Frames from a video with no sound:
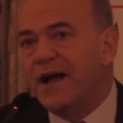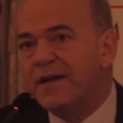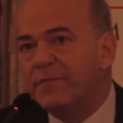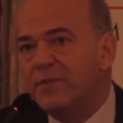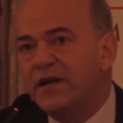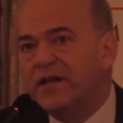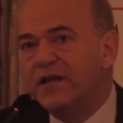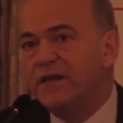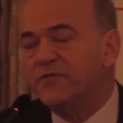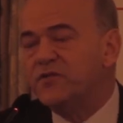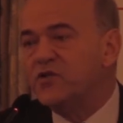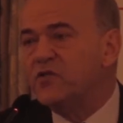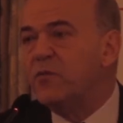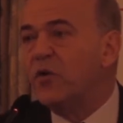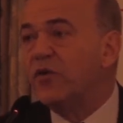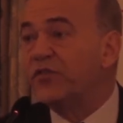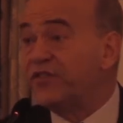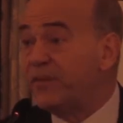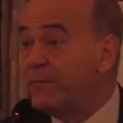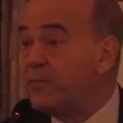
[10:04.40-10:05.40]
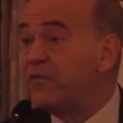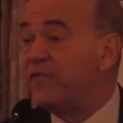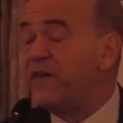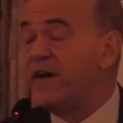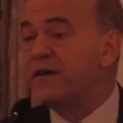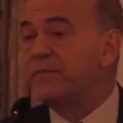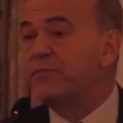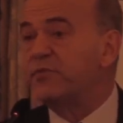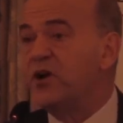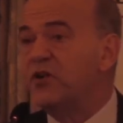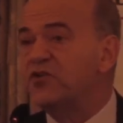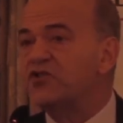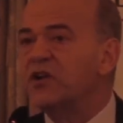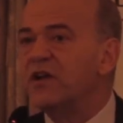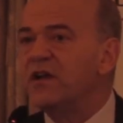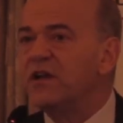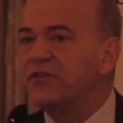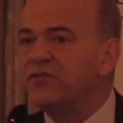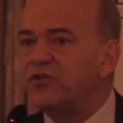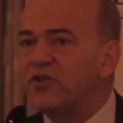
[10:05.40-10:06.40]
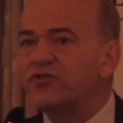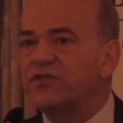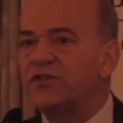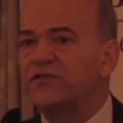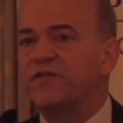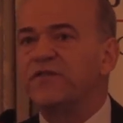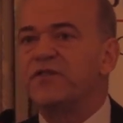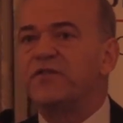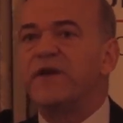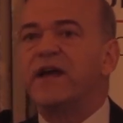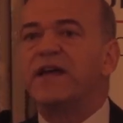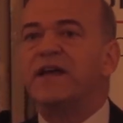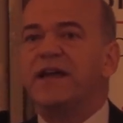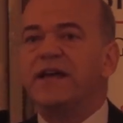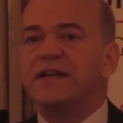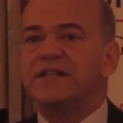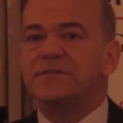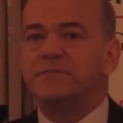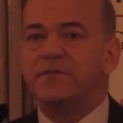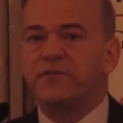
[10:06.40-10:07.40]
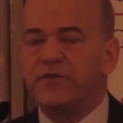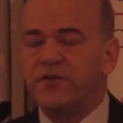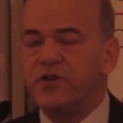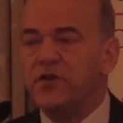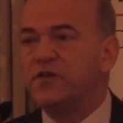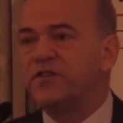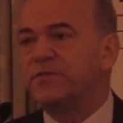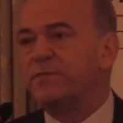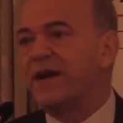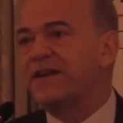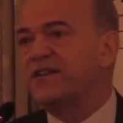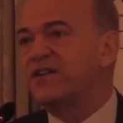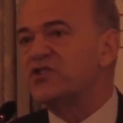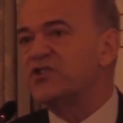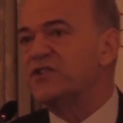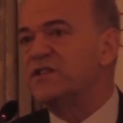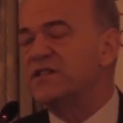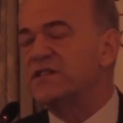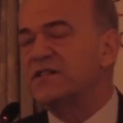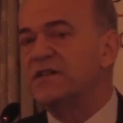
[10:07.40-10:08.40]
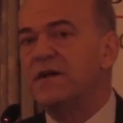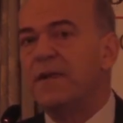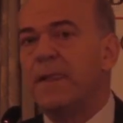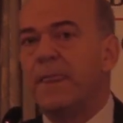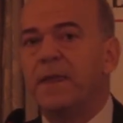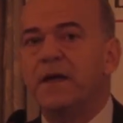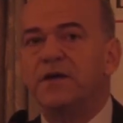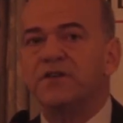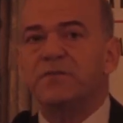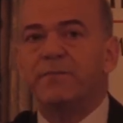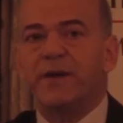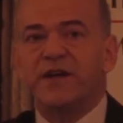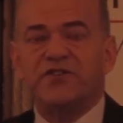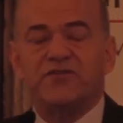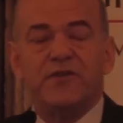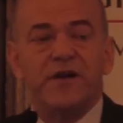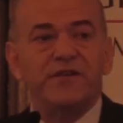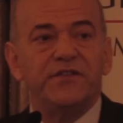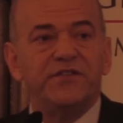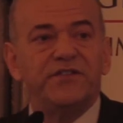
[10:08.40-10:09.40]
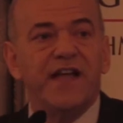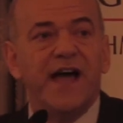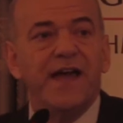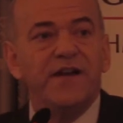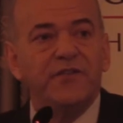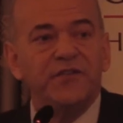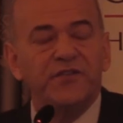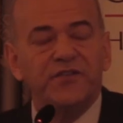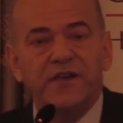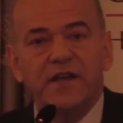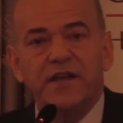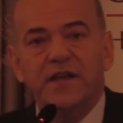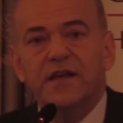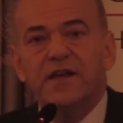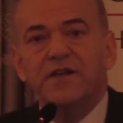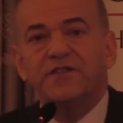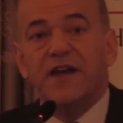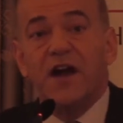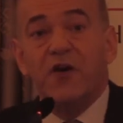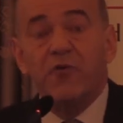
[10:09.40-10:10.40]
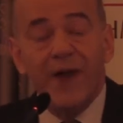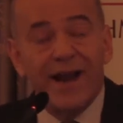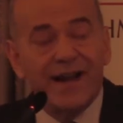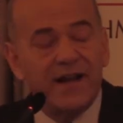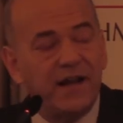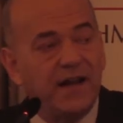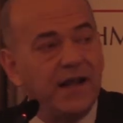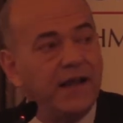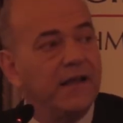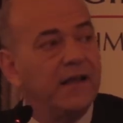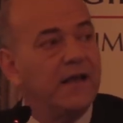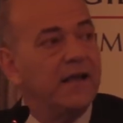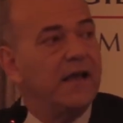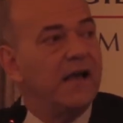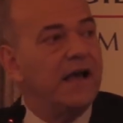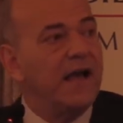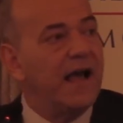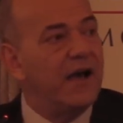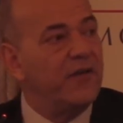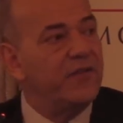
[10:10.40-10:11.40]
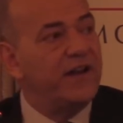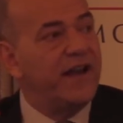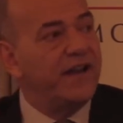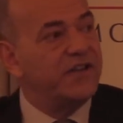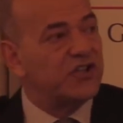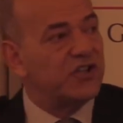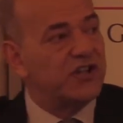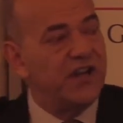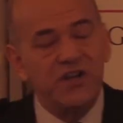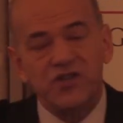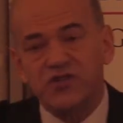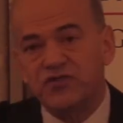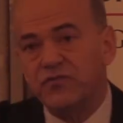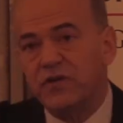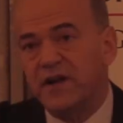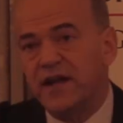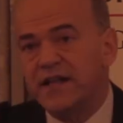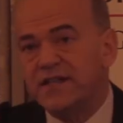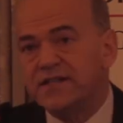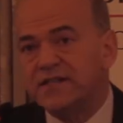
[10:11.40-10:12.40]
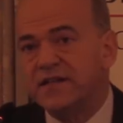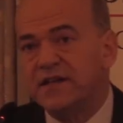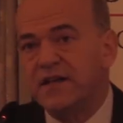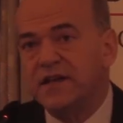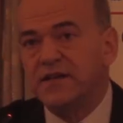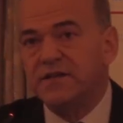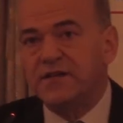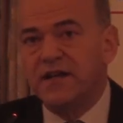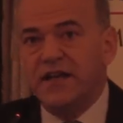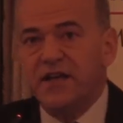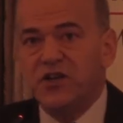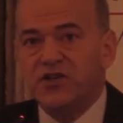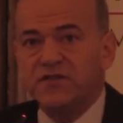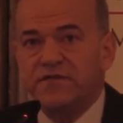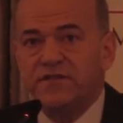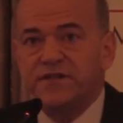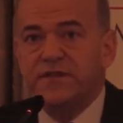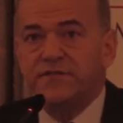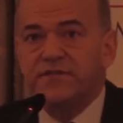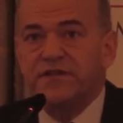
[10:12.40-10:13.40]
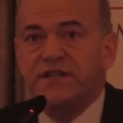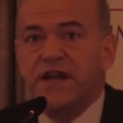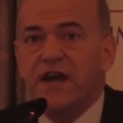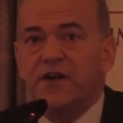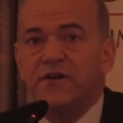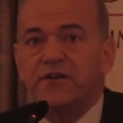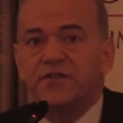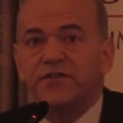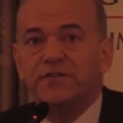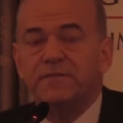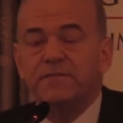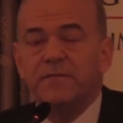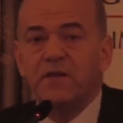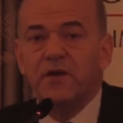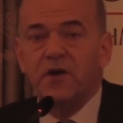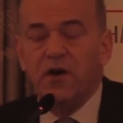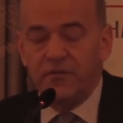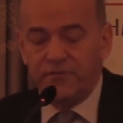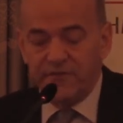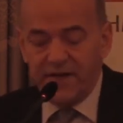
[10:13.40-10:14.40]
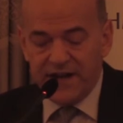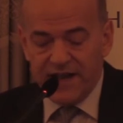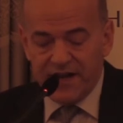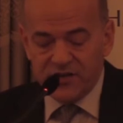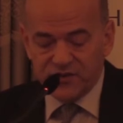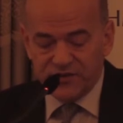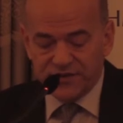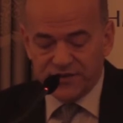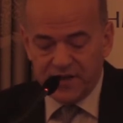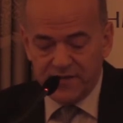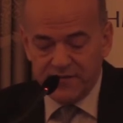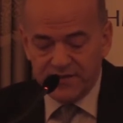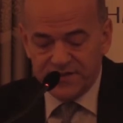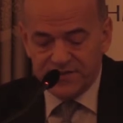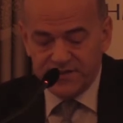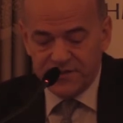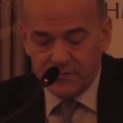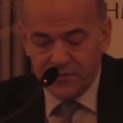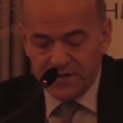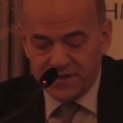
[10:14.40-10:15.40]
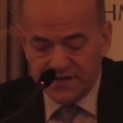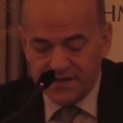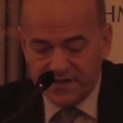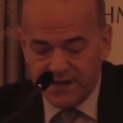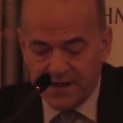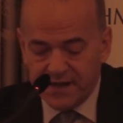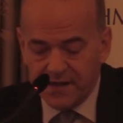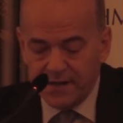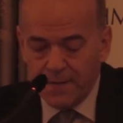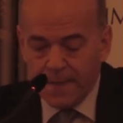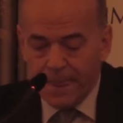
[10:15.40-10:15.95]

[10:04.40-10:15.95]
I believe, to a more simplified approach, not just for the regulator, but for you as practitioners, to better understand and see directly how the legislation relates to each of the different areas of financial services that we seek